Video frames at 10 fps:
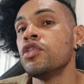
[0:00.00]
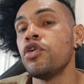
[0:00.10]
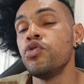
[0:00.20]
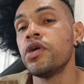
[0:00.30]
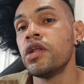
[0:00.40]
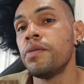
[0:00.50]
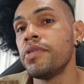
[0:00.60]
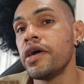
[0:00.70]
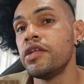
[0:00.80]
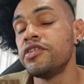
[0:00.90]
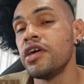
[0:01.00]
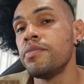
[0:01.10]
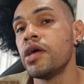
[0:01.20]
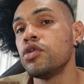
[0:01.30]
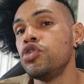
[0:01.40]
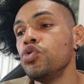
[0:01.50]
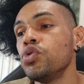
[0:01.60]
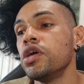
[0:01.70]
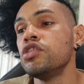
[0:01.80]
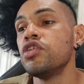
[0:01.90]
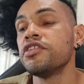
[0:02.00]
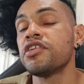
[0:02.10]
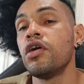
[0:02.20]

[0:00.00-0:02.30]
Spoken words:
Now you can apply the same method. You can just